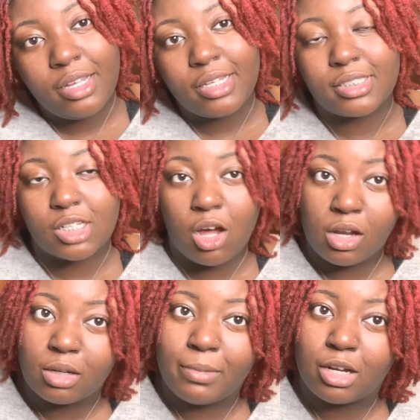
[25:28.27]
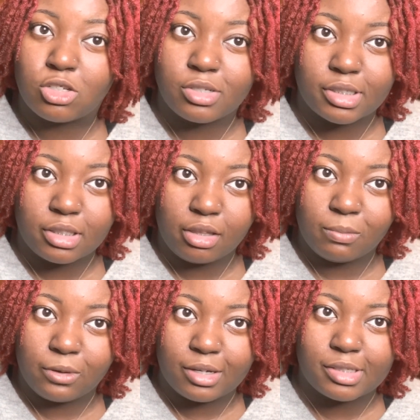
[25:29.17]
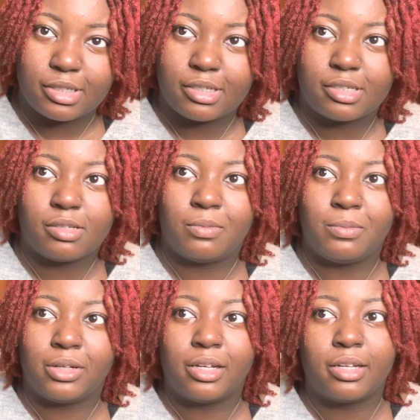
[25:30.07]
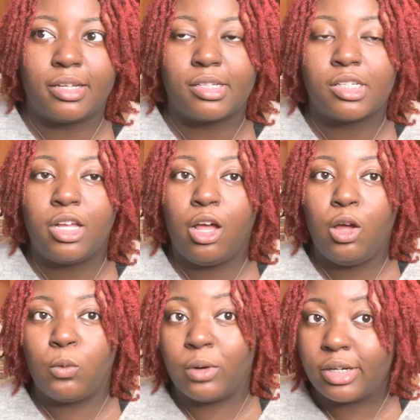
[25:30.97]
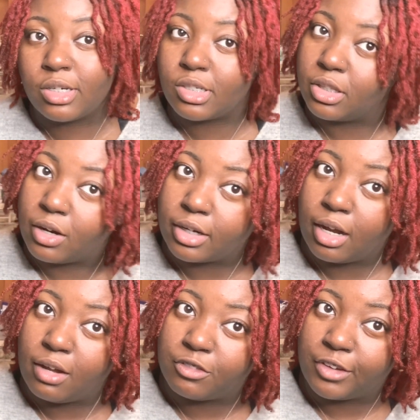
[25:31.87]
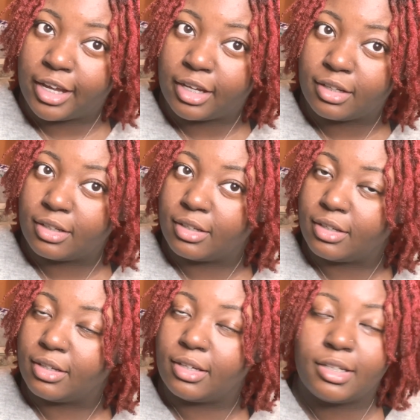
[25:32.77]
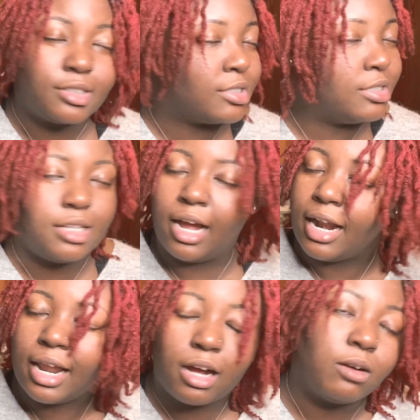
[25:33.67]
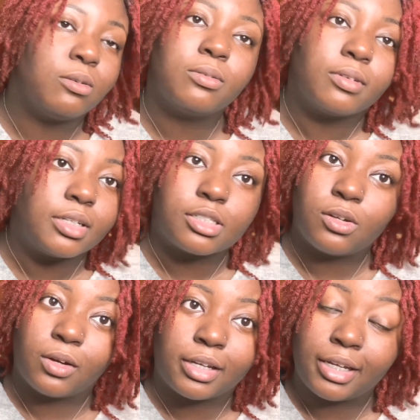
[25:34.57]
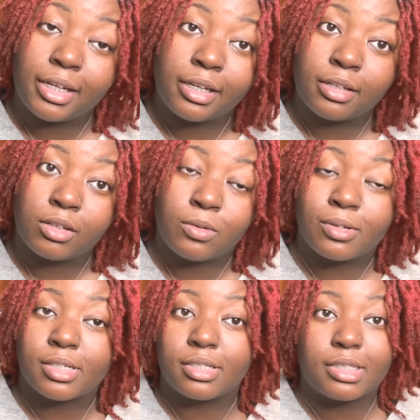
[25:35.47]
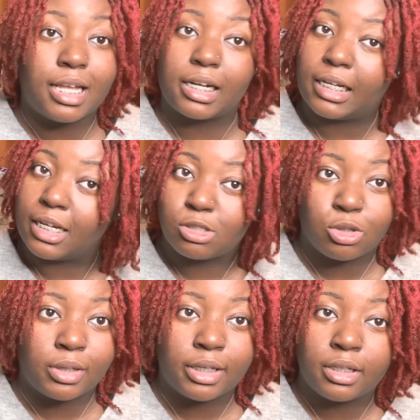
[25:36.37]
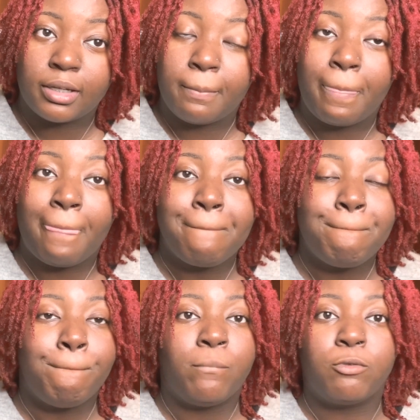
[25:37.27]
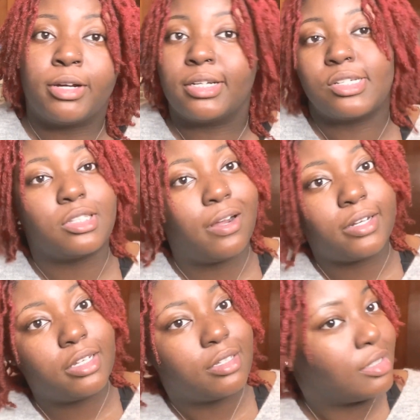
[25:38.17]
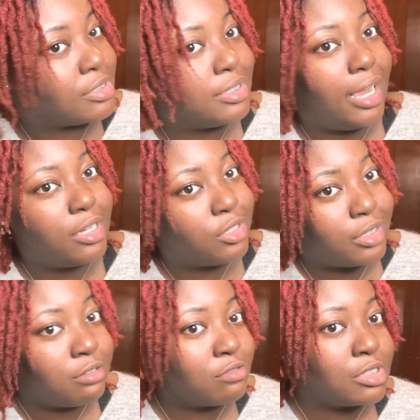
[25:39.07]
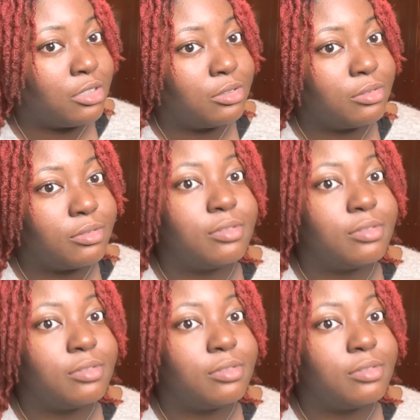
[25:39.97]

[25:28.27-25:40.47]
It's all about trusting the process, because where you're starting off at is not how it's gonna end, or it's not how it's gonna end up. Where you're starting is not your end result.